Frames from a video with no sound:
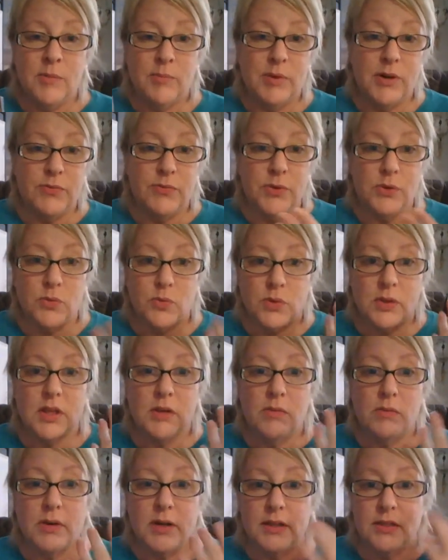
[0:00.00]
but if you
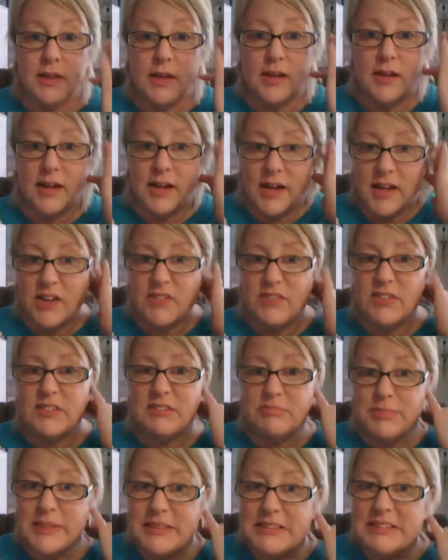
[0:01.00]
really want that, I
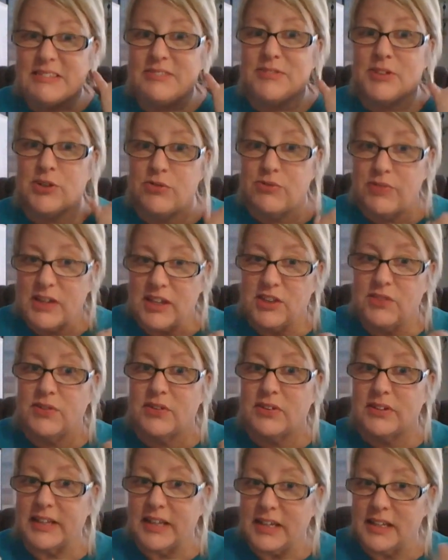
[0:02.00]
haven't been real
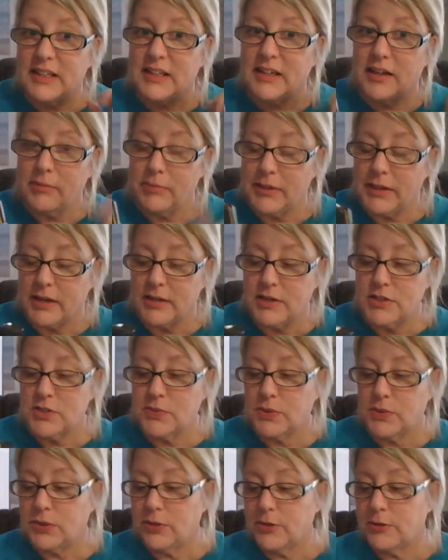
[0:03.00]
faithful lately, I'll be honest
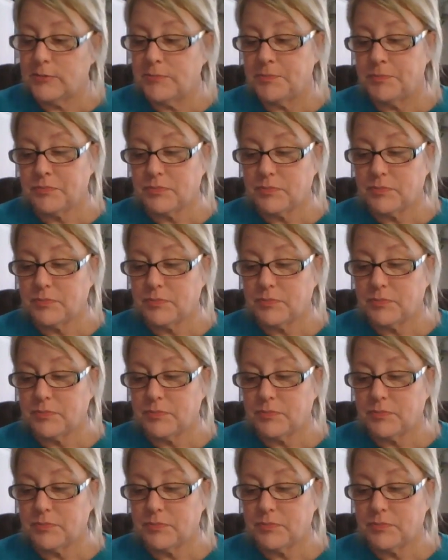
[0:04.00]
with you.